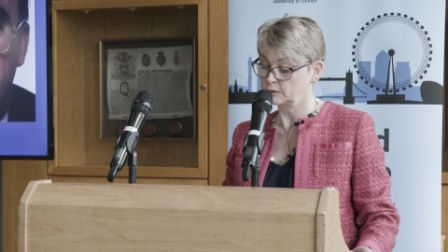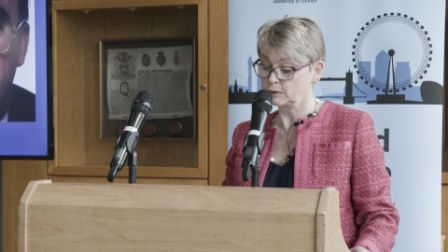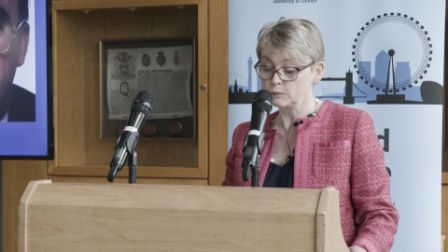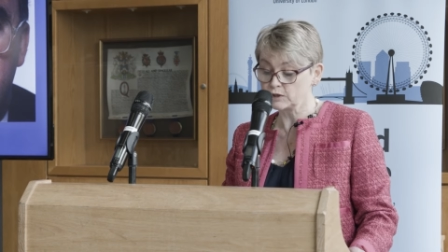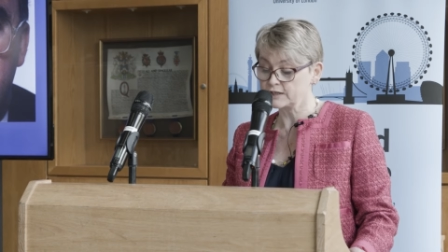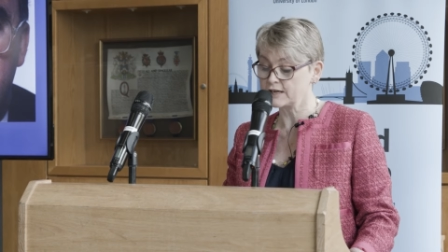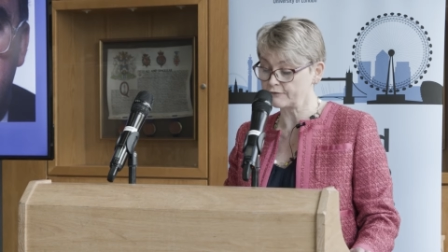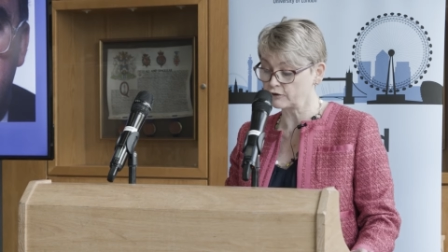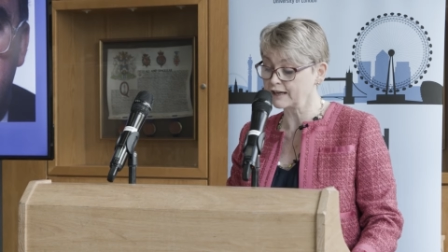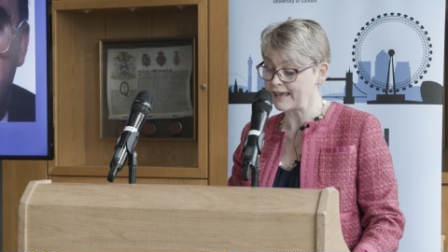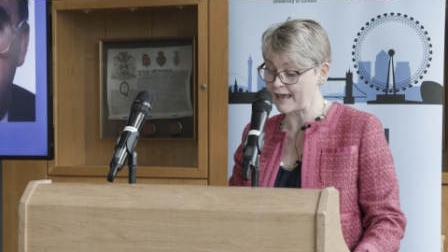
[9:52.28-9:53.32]
that we would
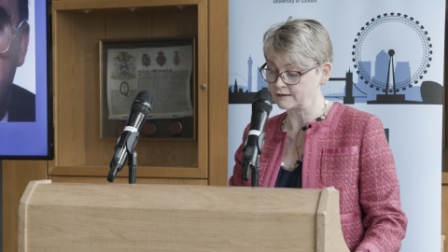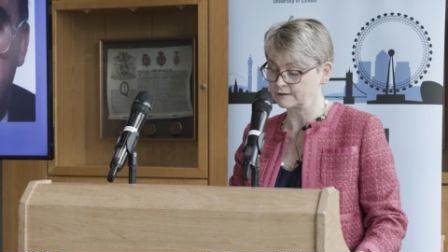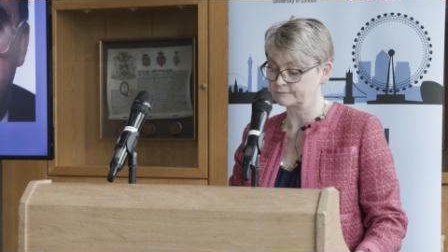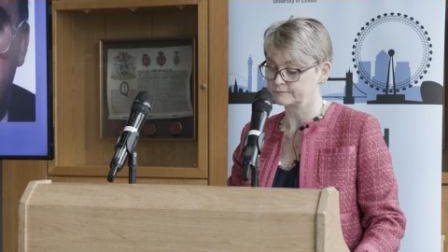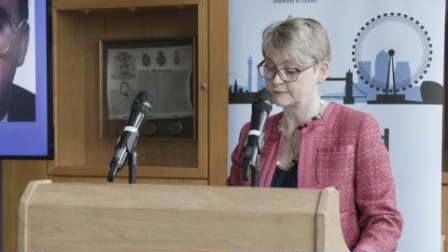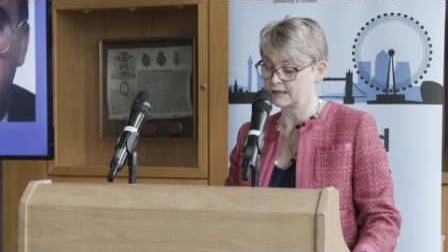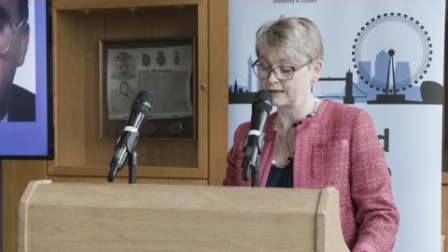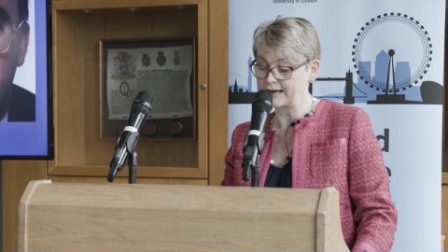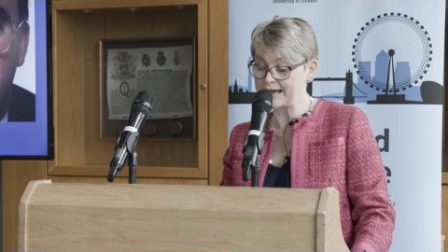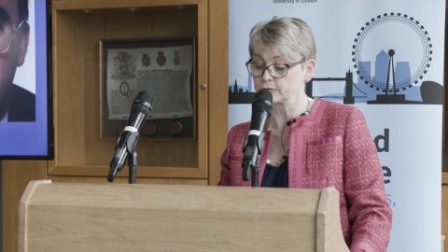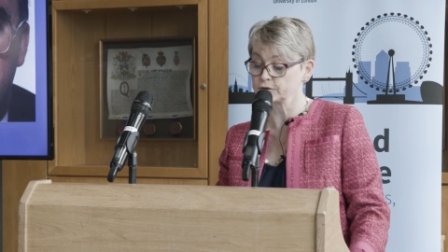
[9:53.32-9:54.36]
never again
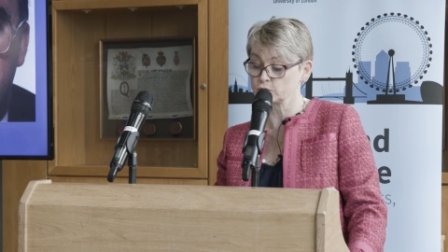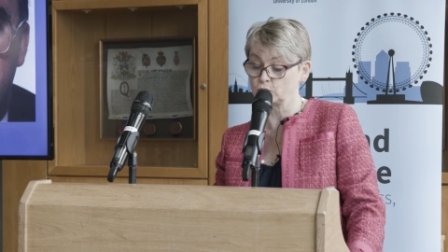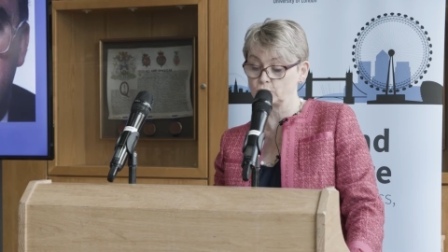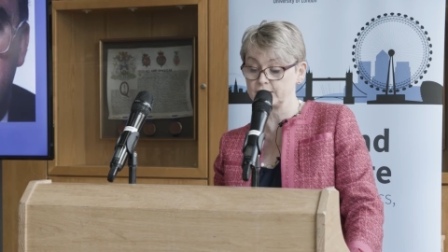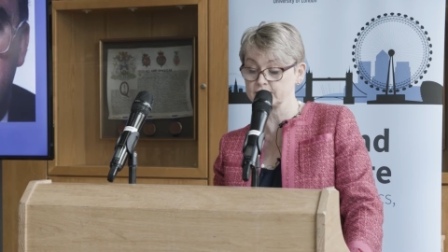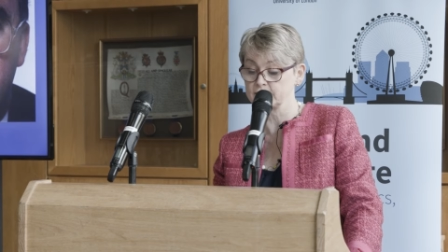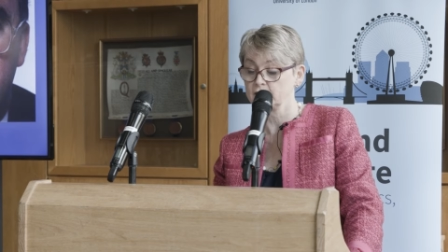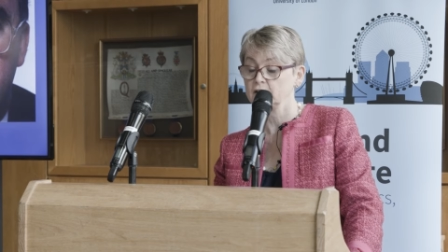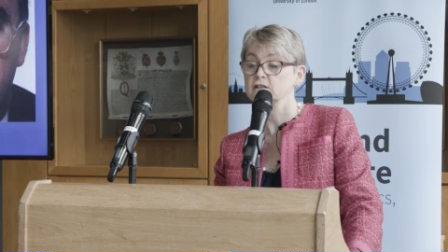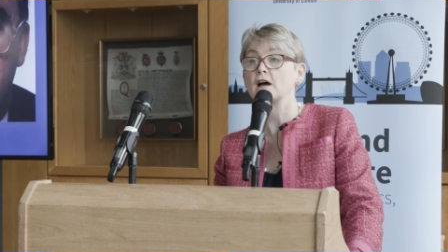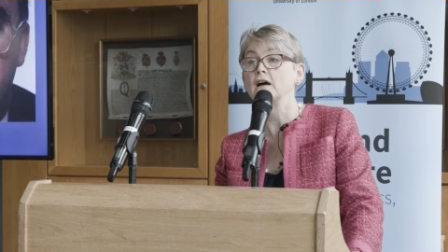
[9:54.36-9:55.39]
allow the Tories
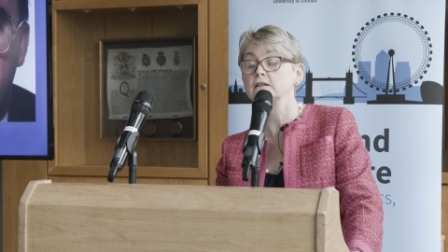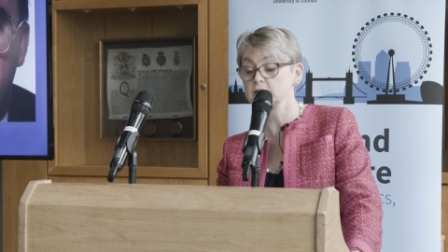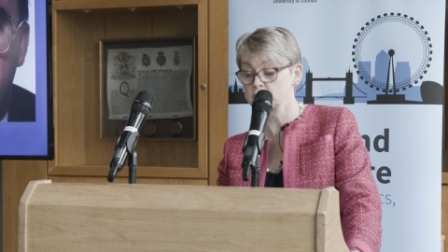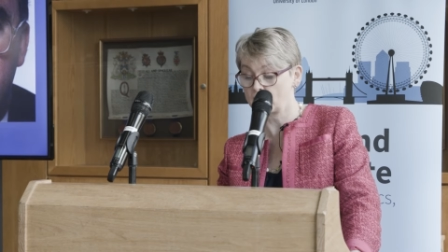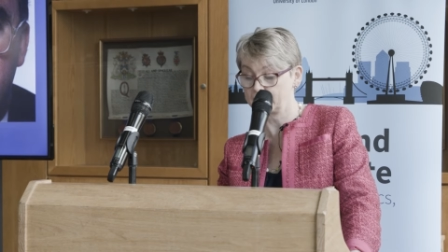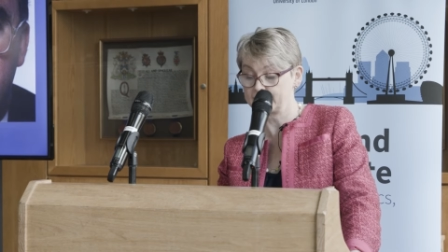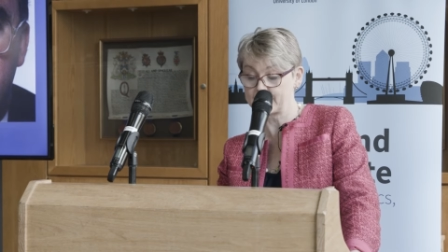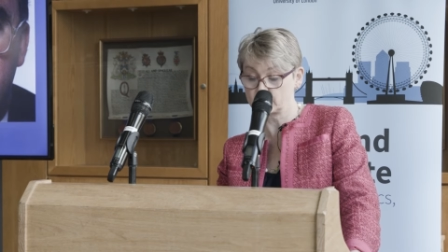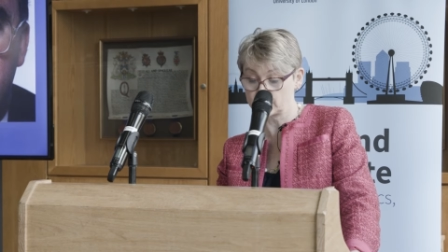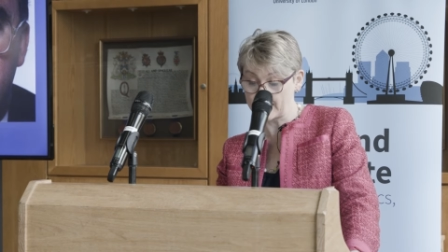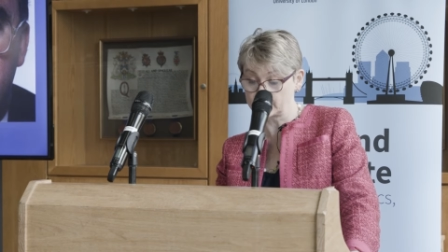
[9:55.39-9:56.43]
to undermine
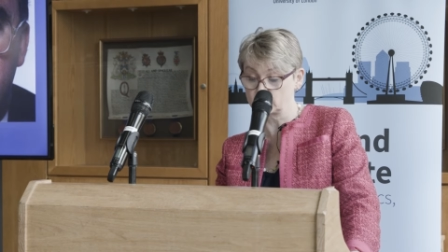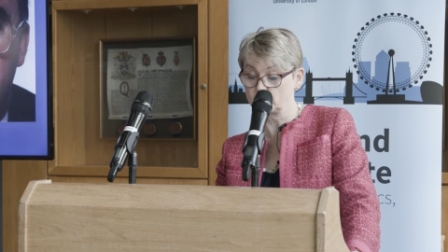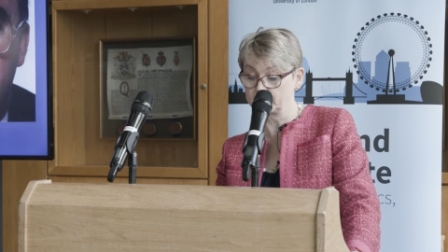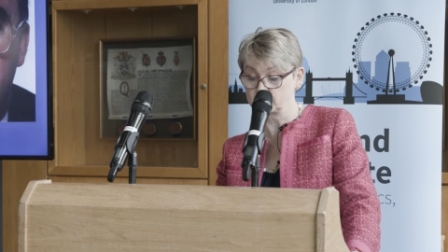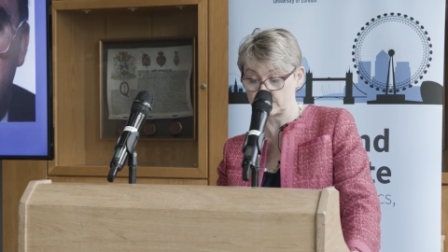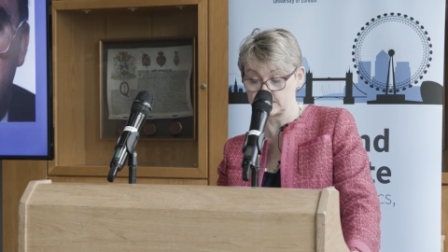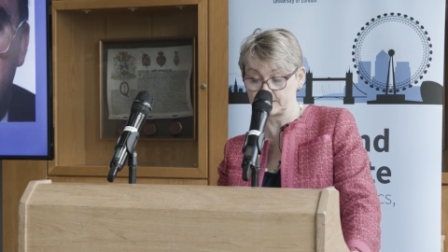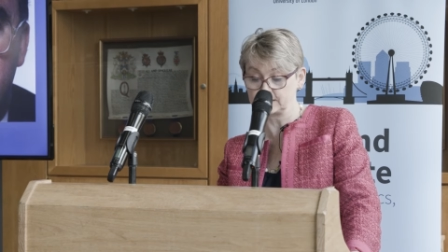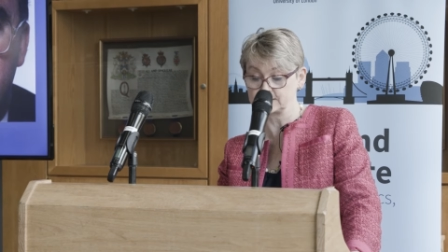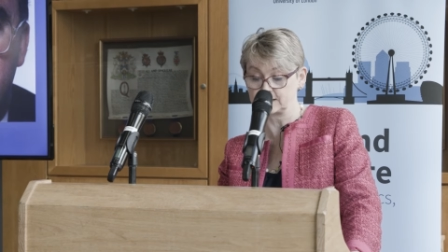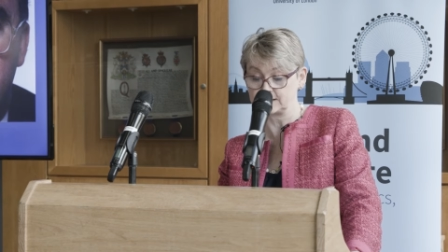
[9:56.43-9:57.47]
our economic
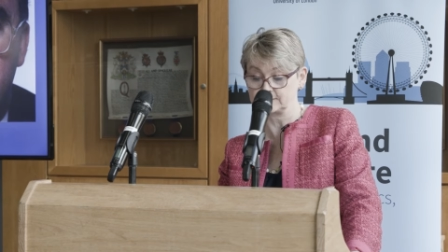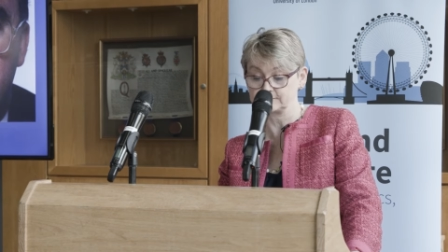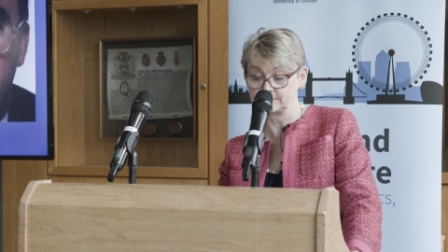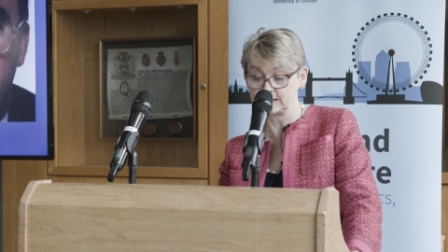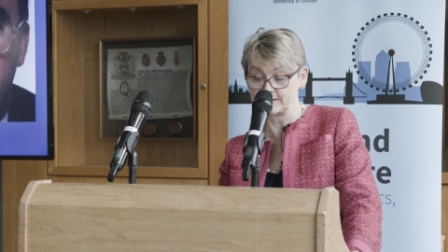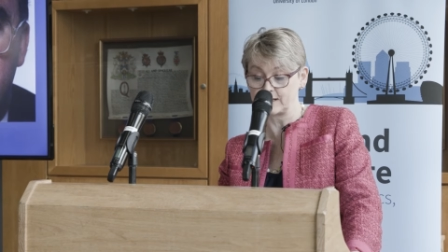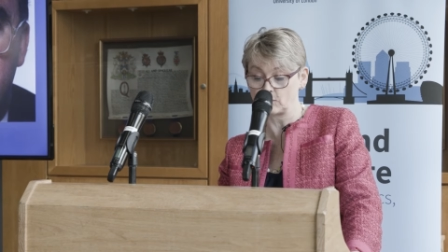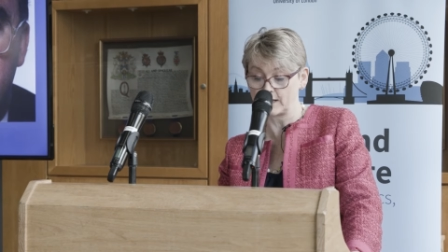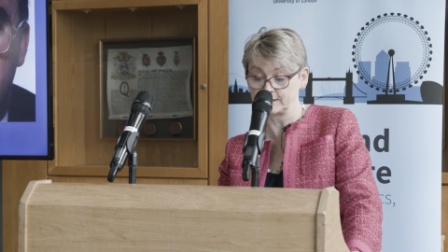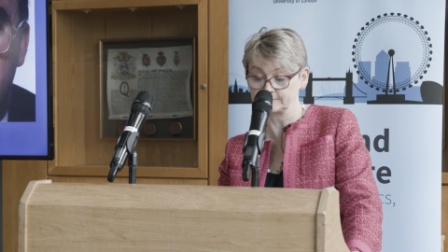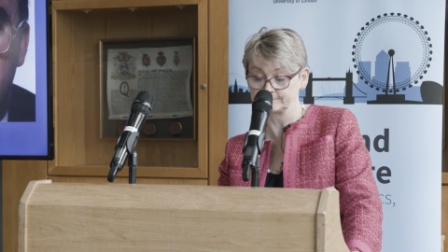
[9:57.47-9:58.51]
credibility in that
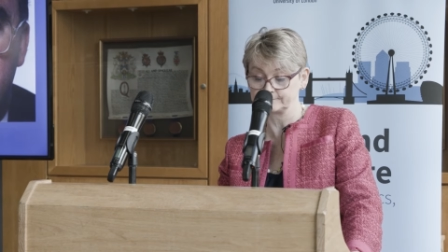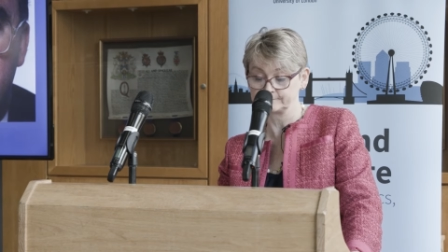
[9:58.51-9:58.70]
way.